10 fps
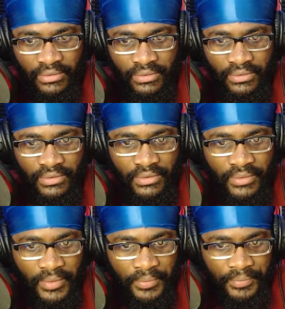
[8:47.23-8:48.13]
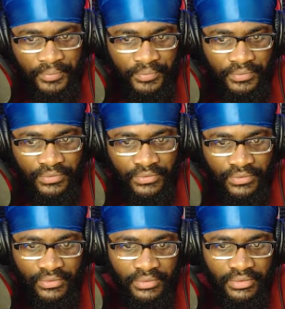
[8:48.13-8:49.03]

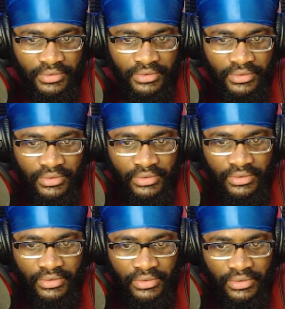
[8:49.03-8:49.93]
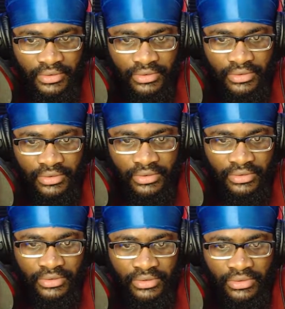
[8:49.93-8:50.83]

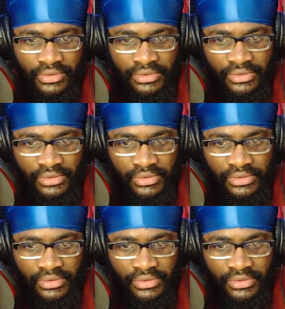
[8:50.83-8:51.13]
(no one is talking)